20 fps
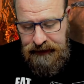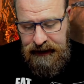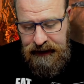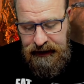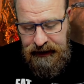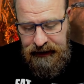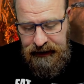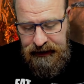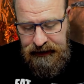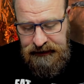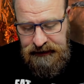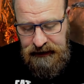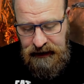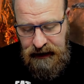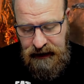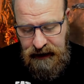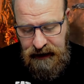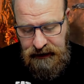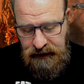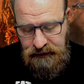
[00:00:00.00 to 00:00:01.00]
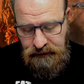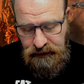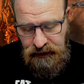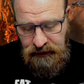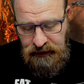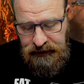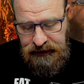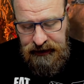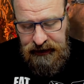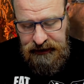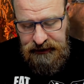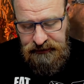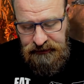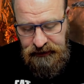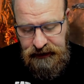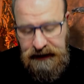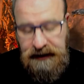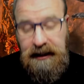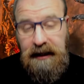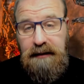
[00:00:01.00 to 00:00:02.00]
is you roll a dice
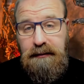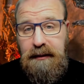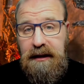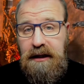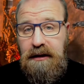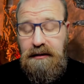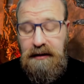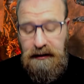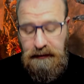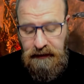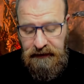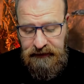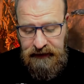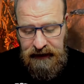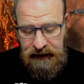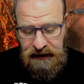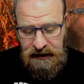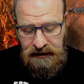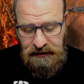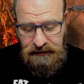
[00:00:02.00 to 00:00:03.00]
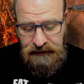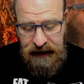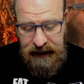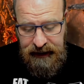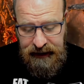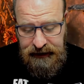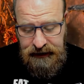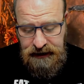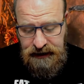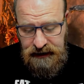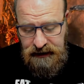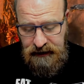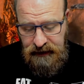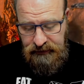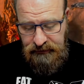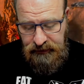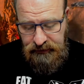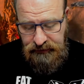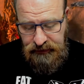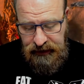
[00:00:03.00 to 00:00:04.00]
for each enemy unit within 3 inch
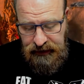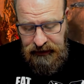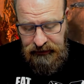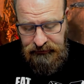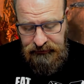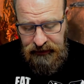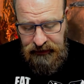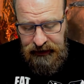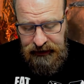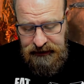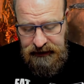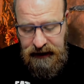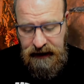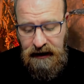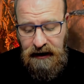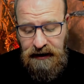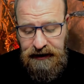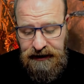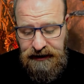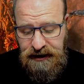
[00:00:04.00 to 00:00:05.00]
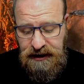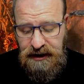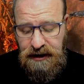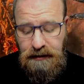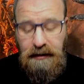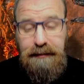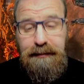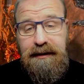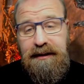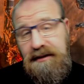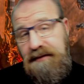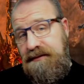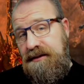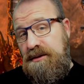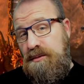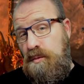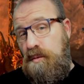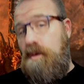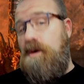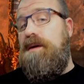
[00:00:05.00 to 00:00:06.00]
of a friendly FyreSlayer. On a 2-up, it
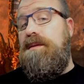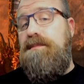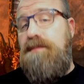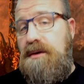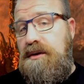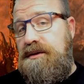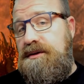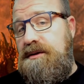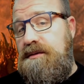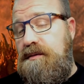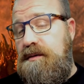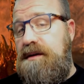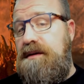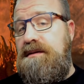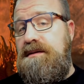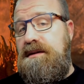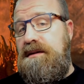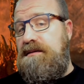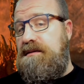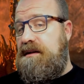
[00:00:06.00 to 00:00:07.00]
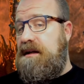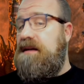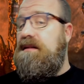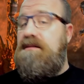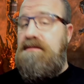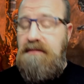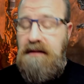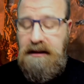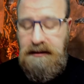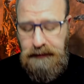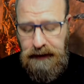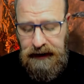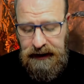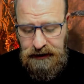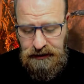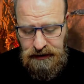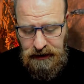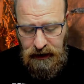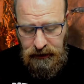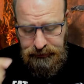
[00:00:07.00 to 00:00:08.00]
suffers 1 mortal wound, so D3 is
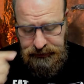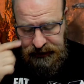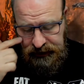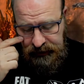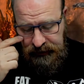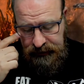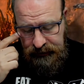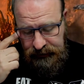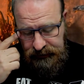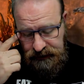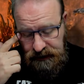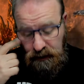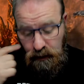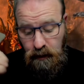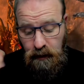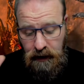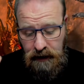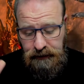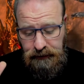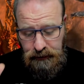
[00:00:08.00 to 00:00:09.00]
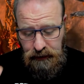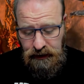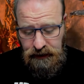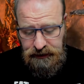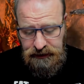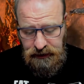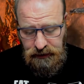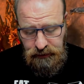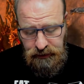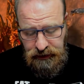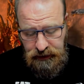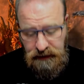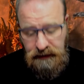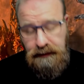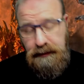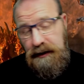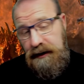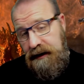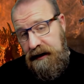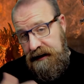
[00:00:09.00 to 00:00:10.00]
being dropped to 1 mortal
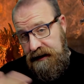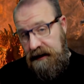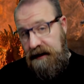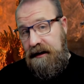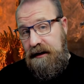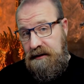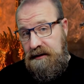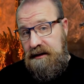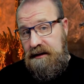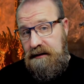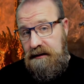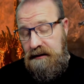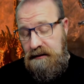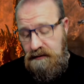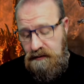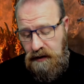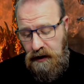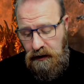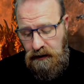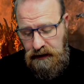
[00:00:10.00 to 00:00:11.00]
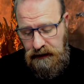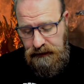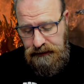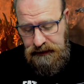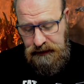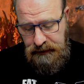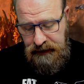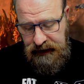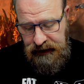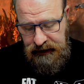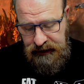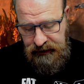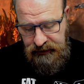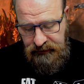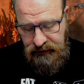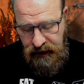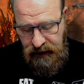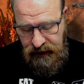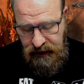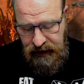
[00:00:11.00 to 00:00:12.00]
wound, and you roll up to make it
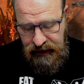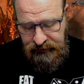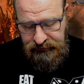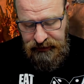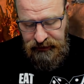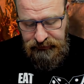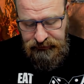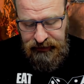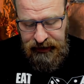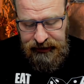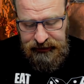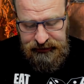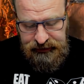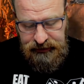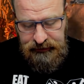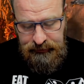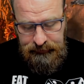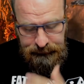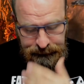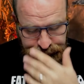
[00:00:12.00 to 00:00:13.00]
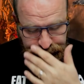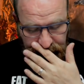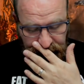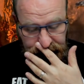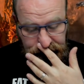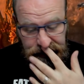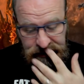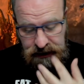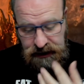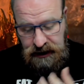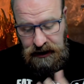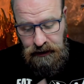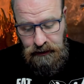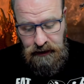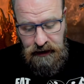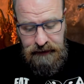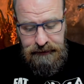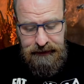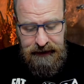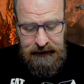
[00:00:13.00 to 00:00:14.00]
have an effect on a
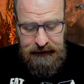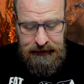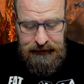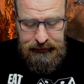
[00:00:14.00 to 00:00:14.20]
2-up.